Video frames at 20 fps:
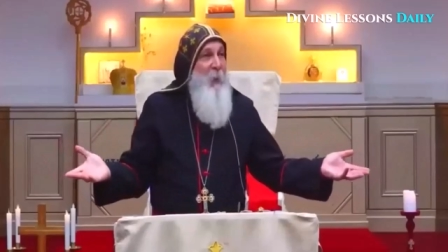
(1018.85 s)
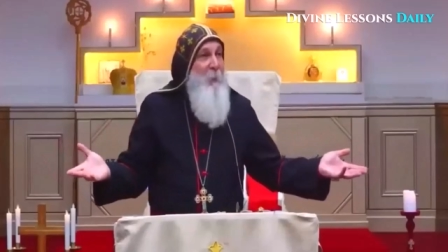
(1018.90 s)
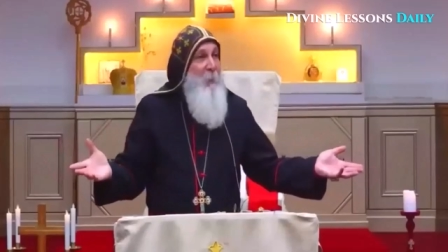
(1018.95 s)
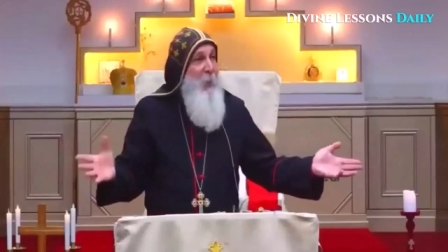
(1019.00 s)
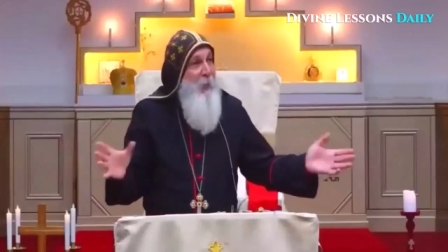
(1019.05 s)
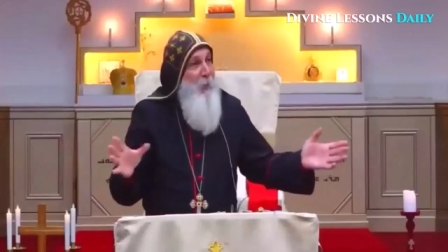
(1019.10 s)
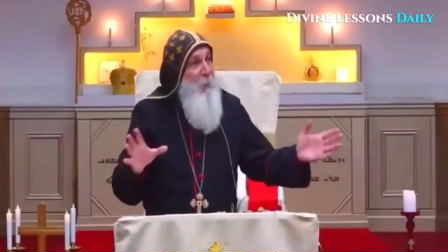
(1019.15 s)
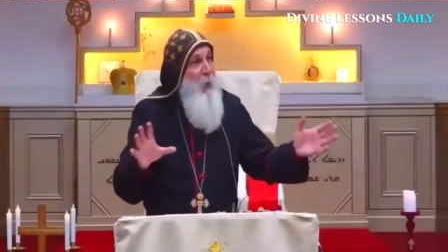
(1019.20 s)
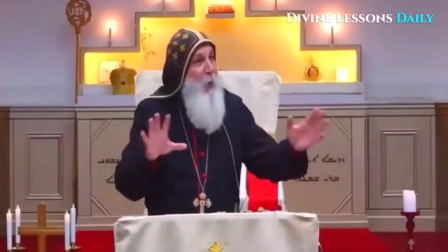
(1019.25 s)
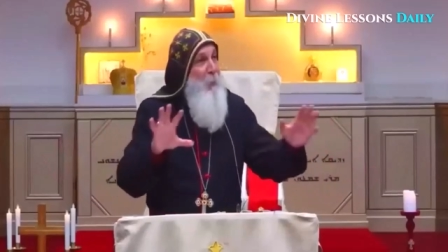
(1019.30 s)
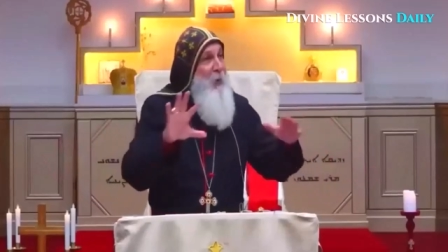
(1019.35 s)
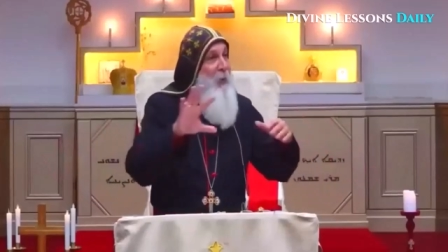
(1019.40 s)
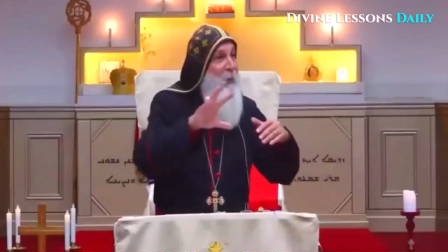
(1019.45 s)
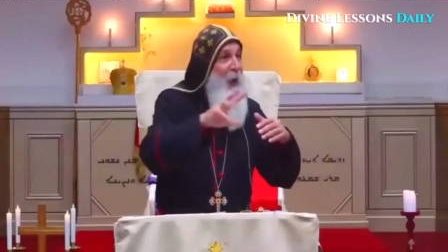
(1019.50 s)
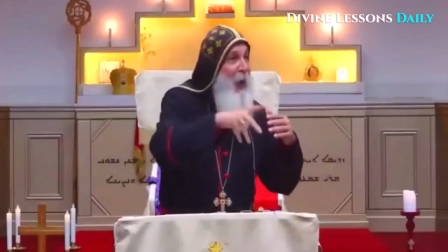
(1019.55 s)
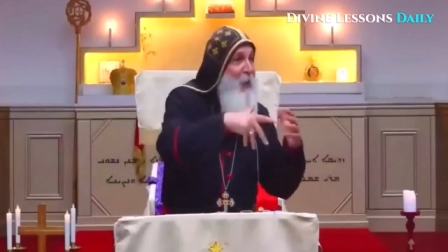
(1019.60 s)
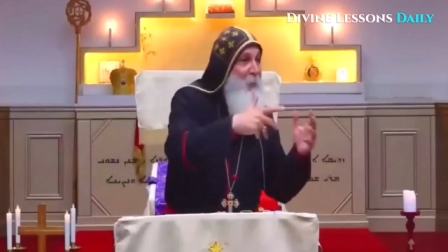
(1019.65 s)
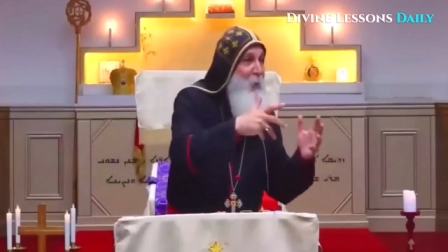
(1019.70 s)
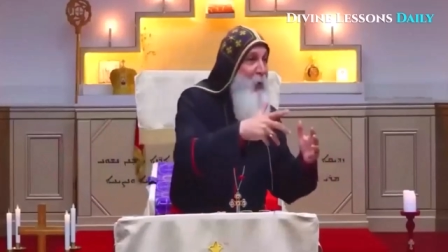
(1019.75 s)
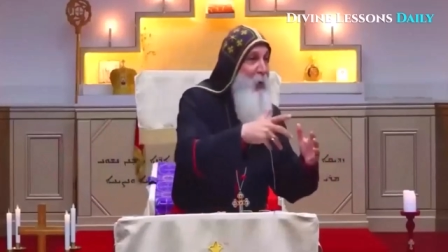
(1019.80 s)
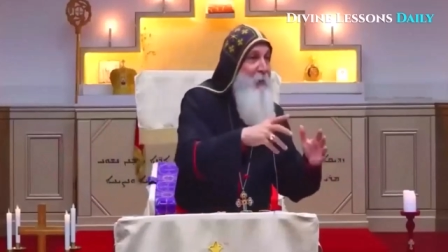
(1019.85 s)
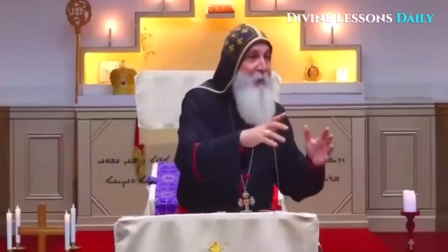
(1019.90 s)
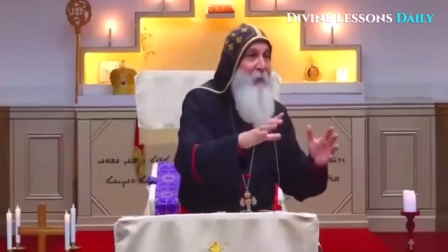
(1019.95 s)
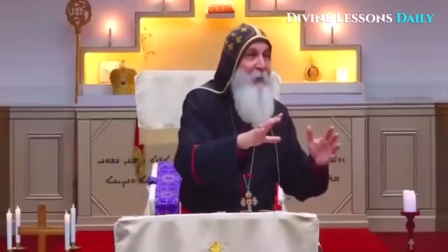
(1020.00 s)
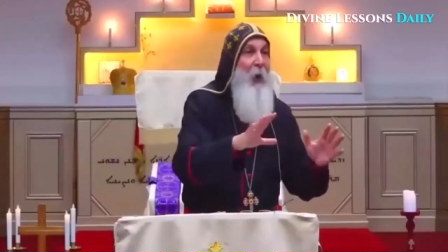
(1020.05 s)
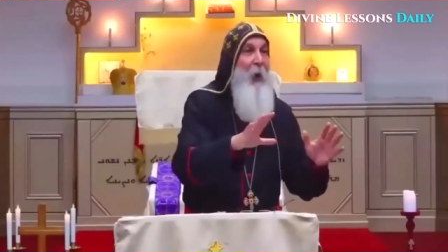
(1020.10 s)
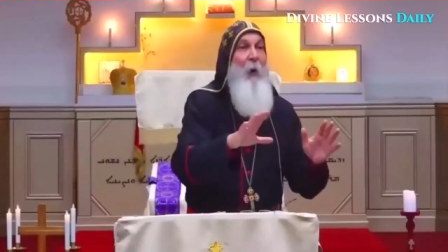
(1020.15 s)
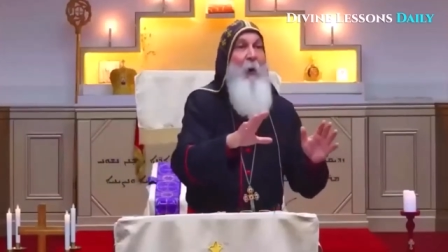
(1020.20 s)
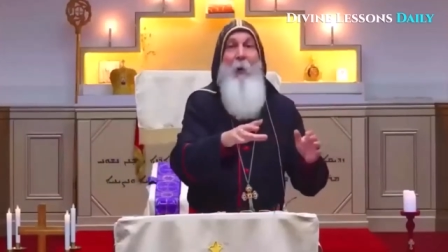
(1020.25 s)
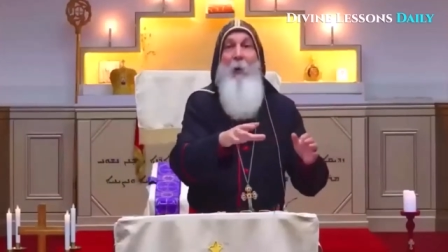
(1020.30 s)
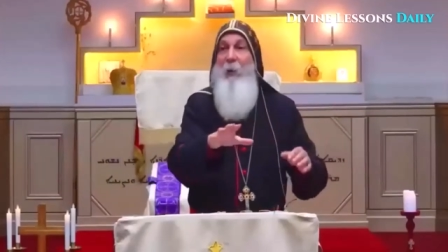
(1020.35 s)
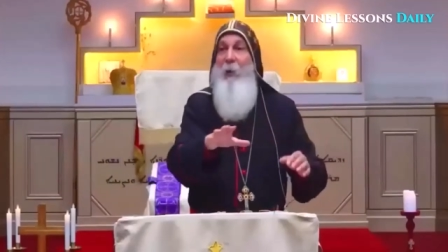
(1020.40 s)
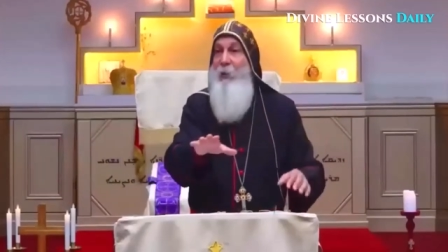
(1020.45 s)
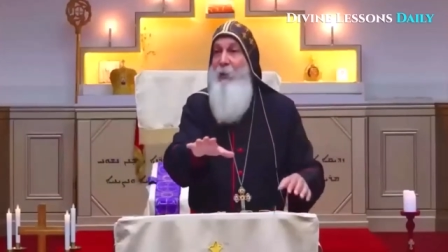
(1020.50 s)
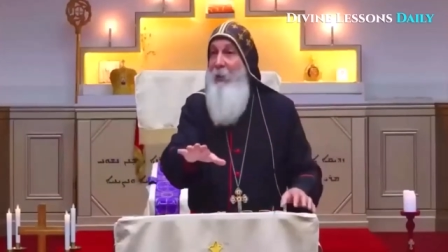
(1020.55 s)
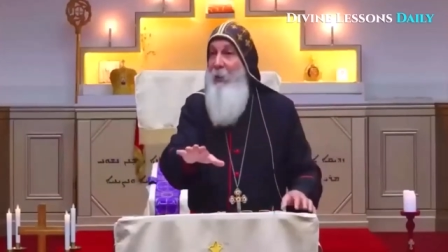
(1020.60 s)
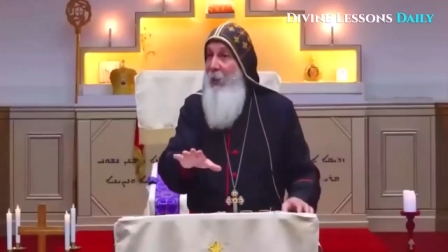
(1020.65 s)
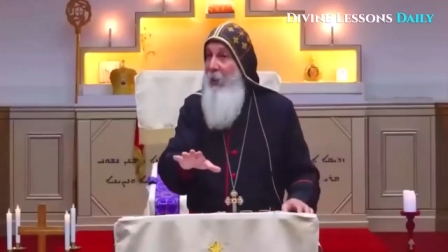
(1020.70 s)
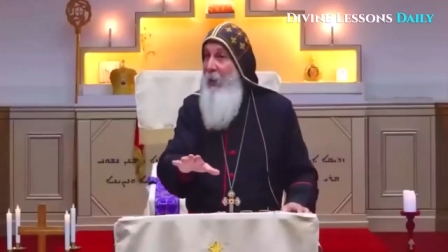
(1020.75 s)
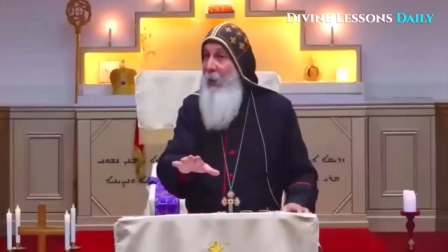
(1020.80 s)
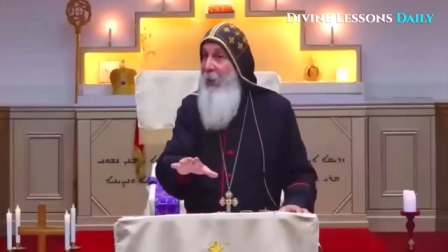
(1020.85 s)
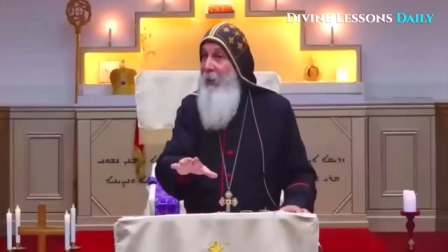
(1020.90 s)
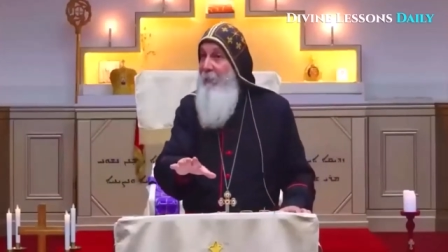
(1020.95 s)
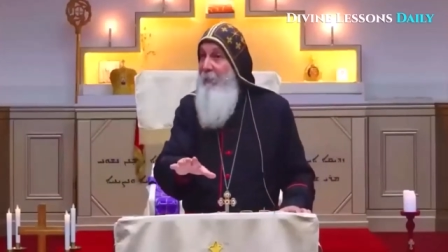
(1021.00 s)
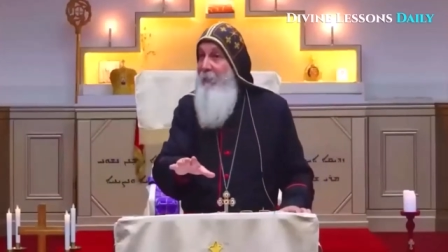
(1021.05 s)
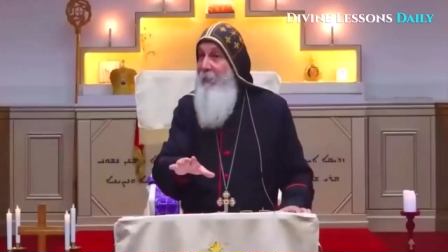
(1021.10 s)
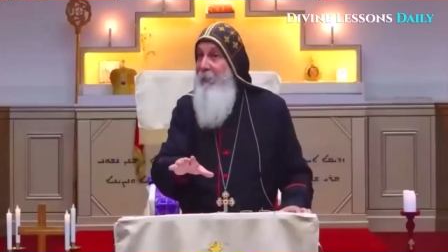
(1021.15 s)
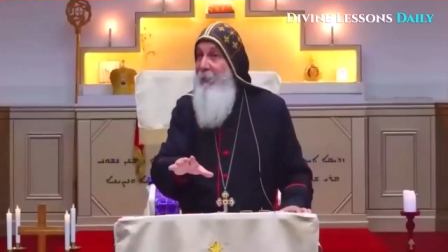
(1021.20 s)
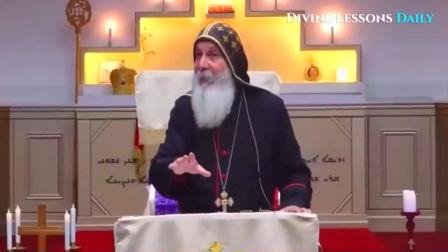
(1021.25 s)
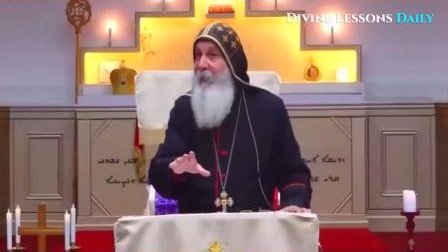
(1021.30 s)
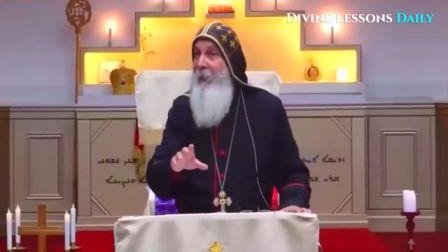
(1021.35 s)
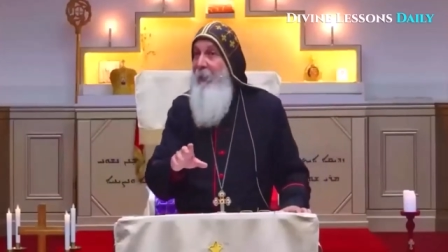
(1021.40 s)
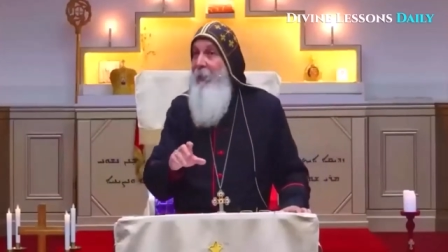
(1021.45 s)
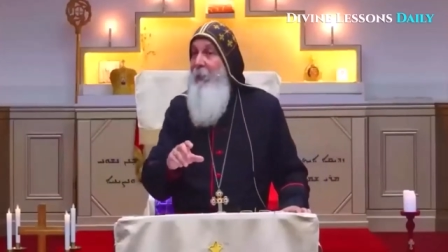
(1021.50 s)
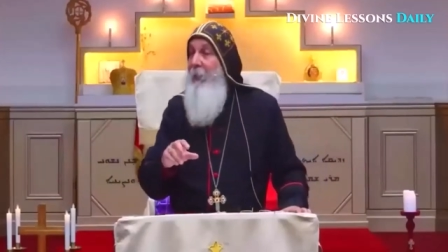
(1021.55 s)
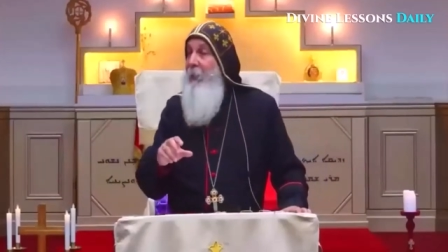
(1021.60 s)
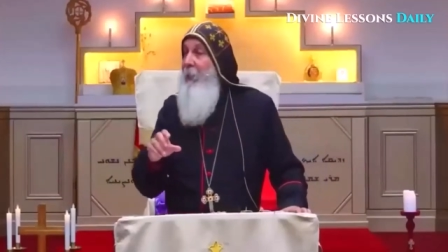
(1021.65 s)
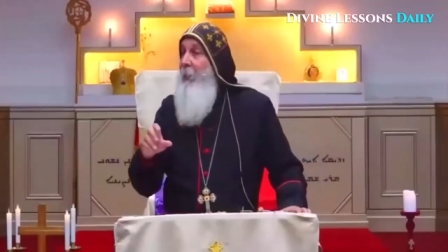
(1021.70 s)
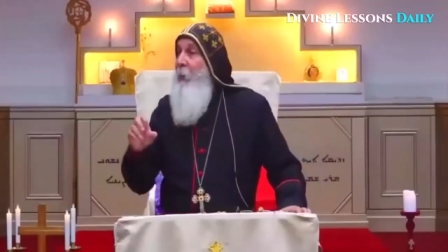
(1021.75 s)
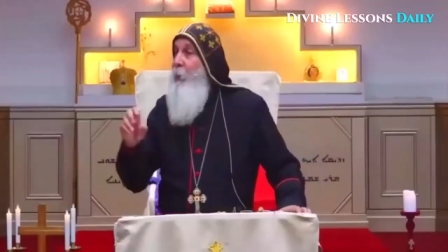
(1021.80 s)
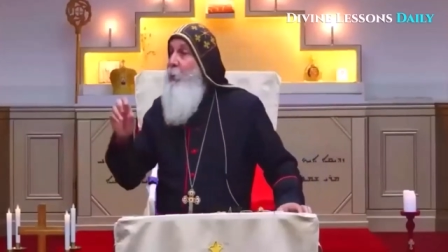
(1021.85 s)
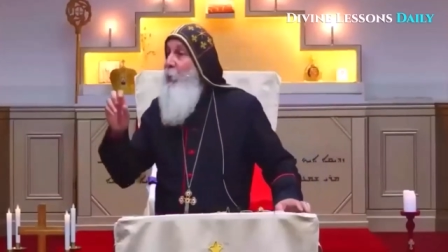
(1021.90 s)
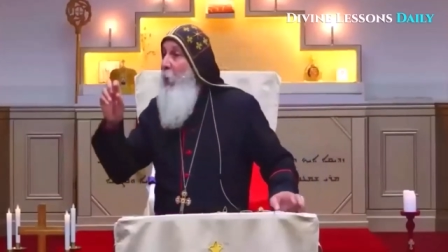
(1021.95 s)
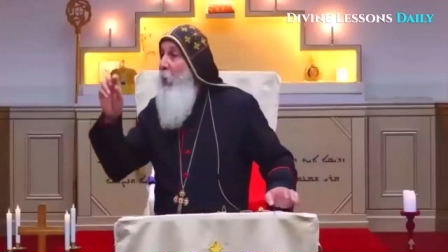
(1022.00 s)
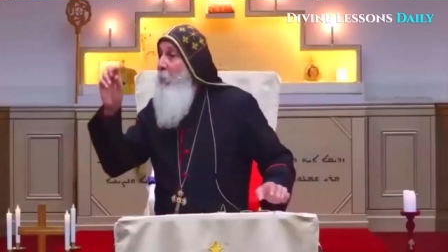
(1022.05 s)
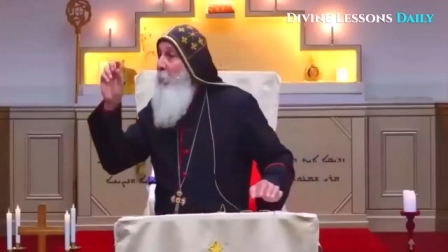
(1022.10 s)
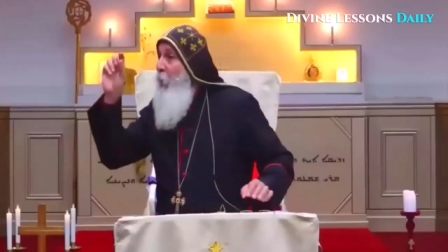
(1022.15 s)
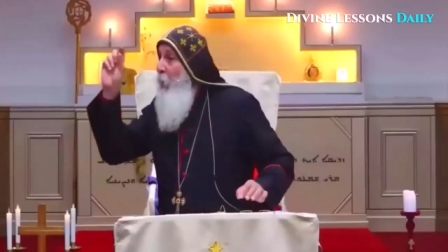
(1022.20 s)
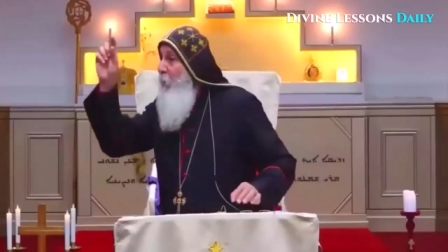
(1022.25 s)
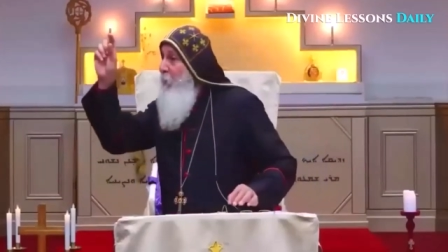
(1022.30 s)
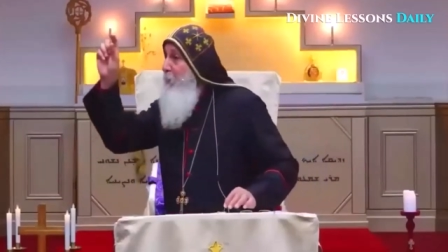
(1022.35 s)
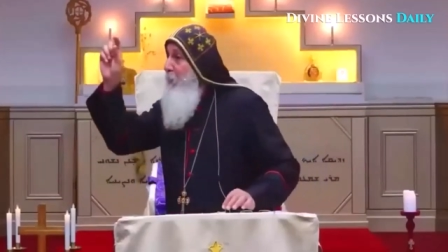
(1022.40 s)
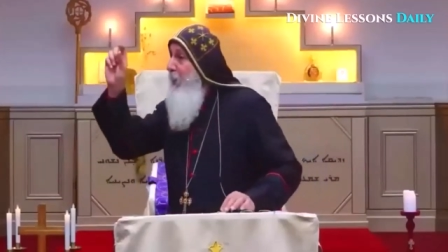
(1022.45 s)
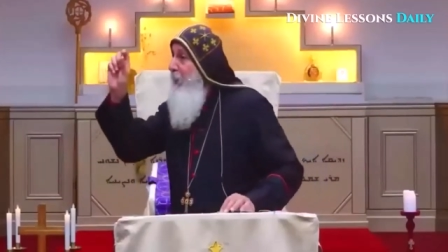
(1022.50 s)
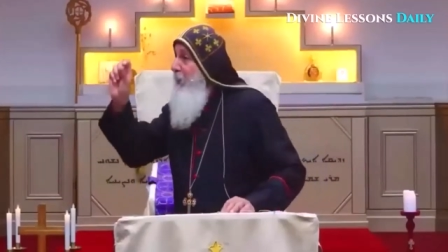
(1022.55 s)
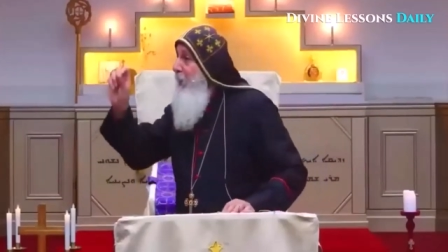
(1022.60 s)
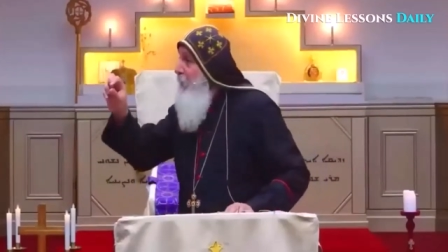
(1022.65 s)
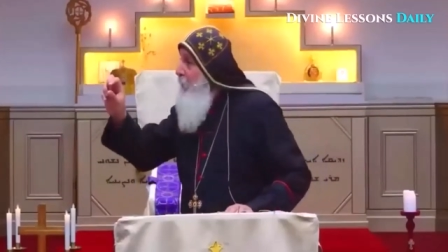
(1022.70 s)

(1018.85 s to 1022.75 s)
But the moment I move, oh, he's still alive. So movement